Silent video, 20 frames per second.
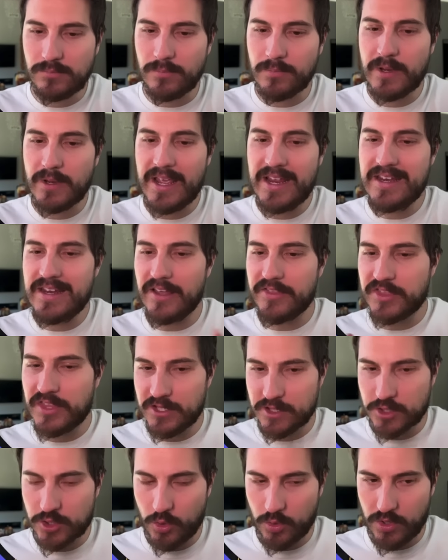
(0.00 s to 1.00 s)
And yet
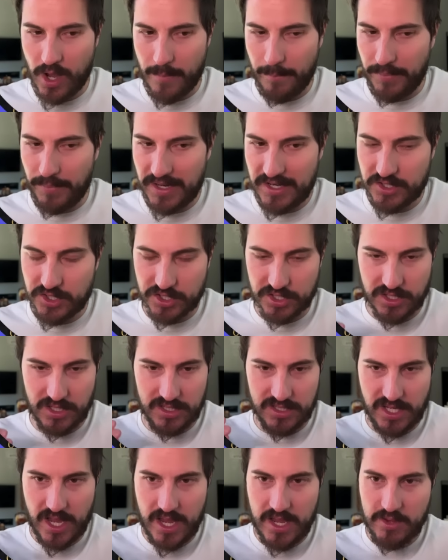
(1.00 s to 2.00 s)
this company just
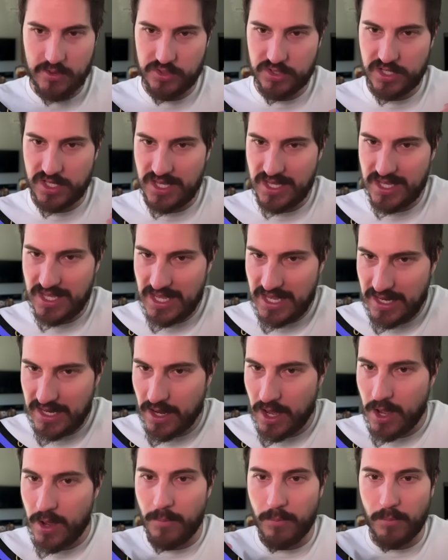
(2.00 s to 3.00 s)
continues to
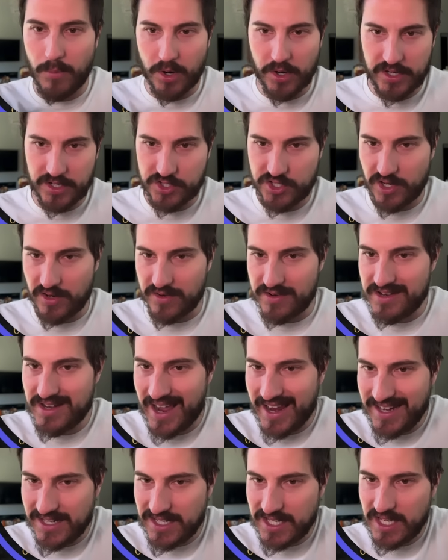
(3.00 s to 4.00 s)
eat market share.
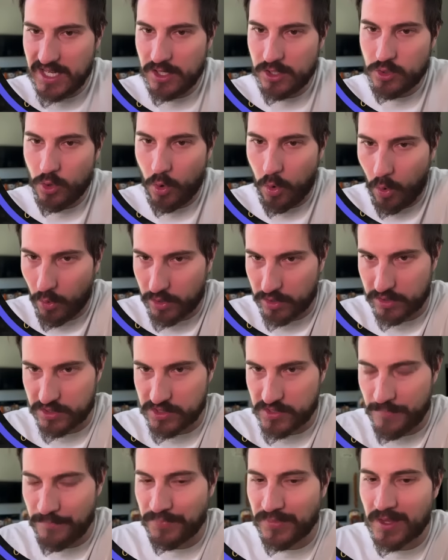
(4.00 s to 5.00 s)
19
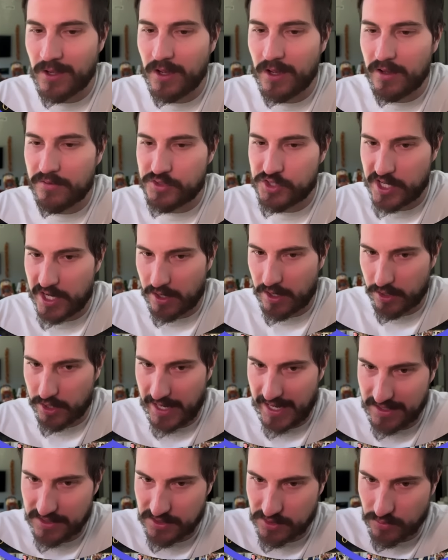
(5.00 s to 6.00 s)
quarters of share
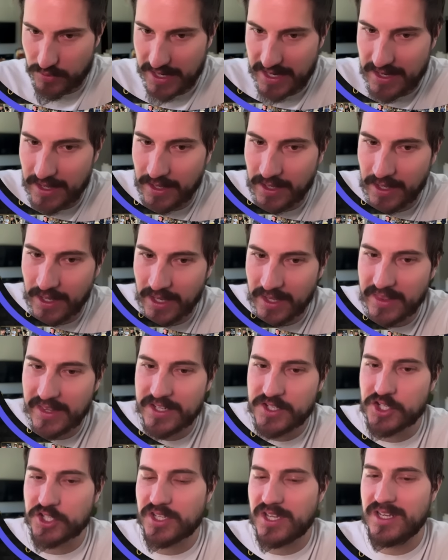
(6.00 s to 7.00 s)
gains, right?
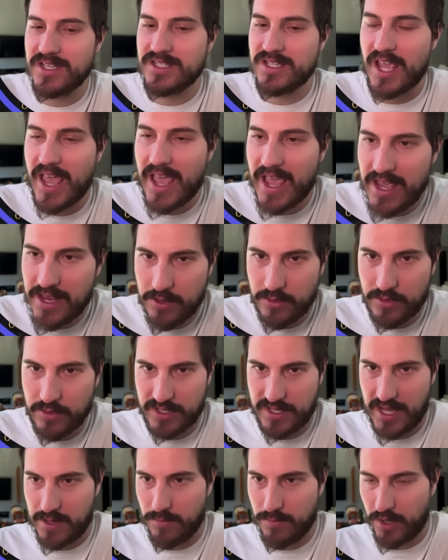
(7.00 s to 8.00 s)
They just continue
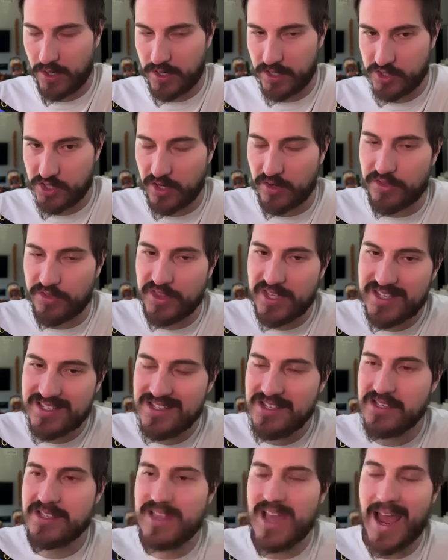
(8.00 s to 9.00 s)
to take market share.
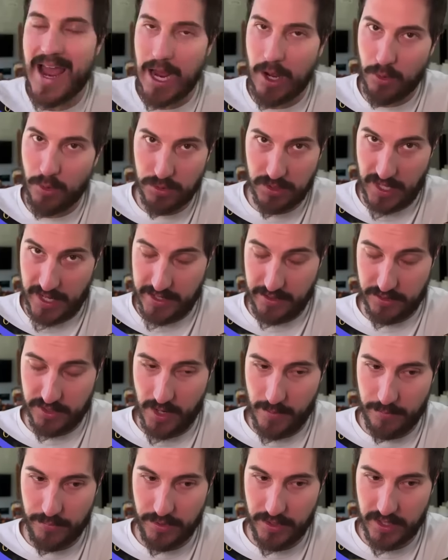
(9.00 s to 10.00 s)
This is the outlier
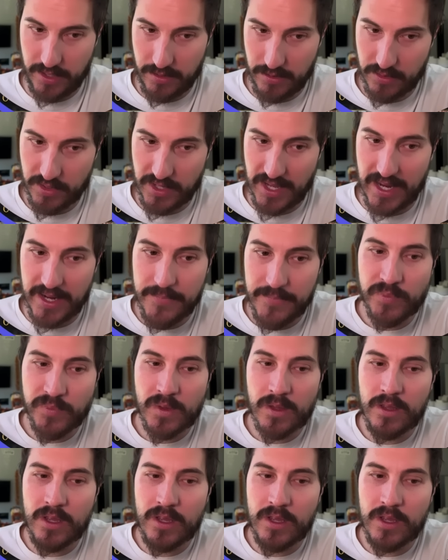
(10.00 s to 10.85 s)
company, okay?